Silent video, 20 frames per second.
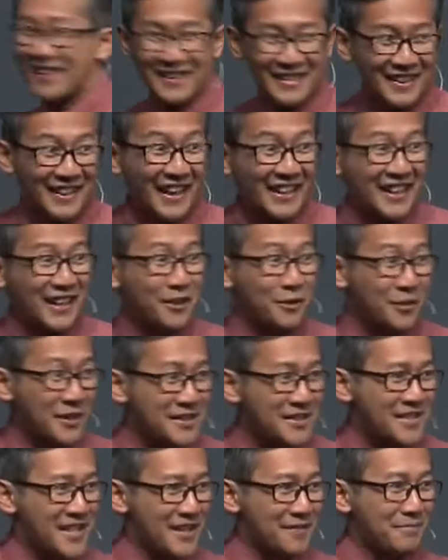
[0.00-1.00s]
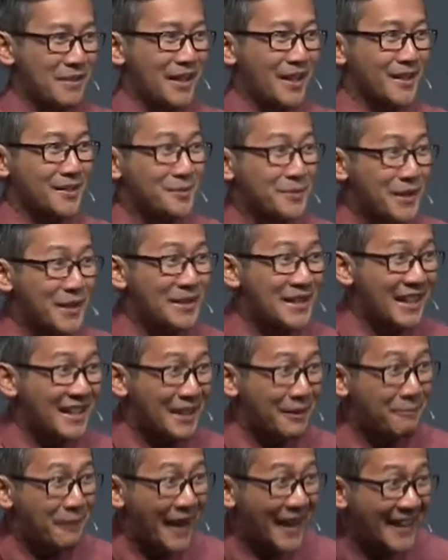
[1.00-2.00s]
like a Christian because we are not
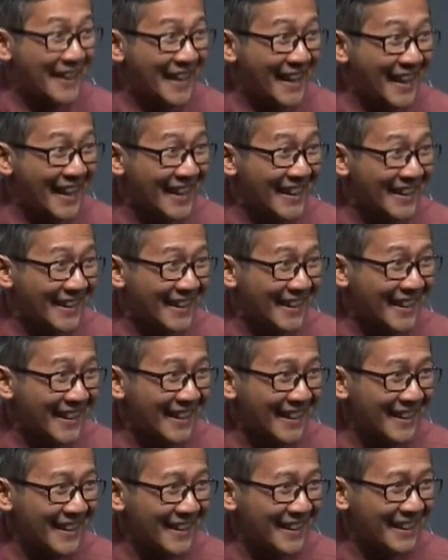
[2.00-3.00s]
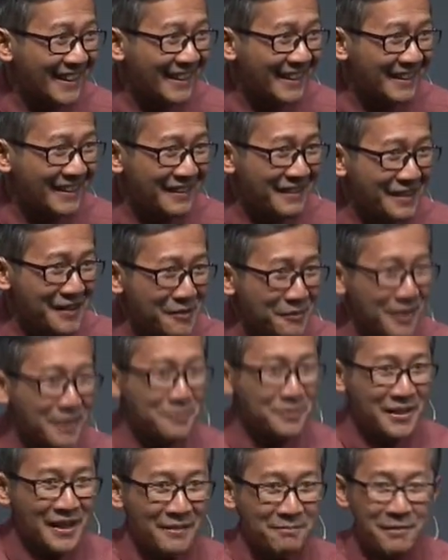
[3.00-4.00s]
abiding.
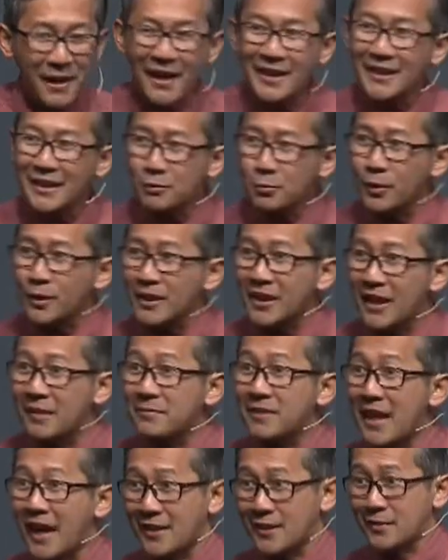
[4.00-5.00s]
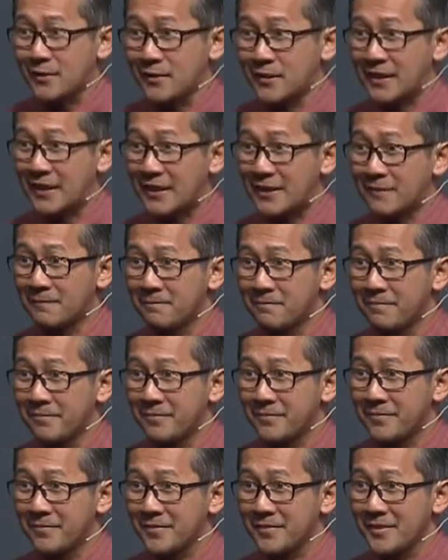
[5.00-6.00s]
When we abide, it will come naturally,
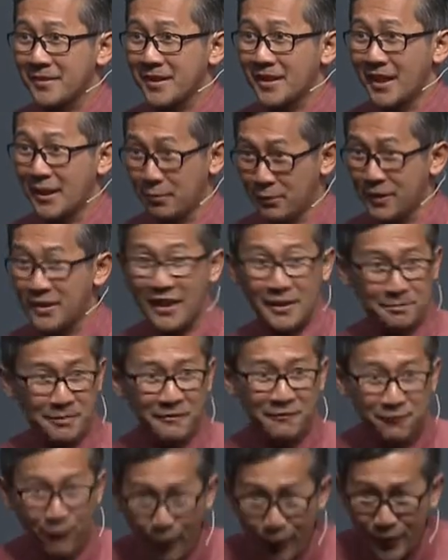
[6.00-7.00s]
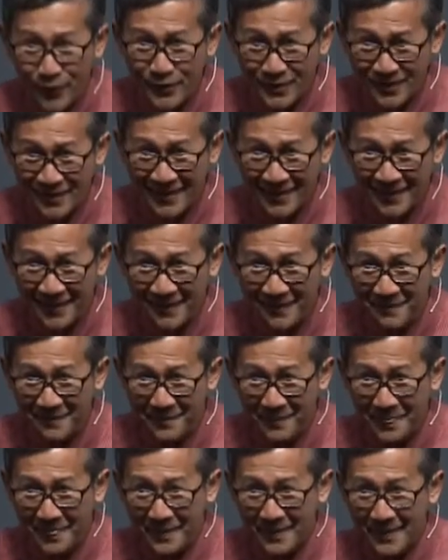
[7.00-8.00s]
Amen. it will not be forced.
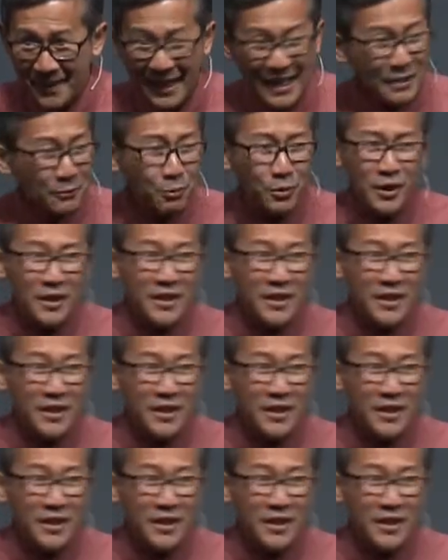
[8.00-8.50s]
It will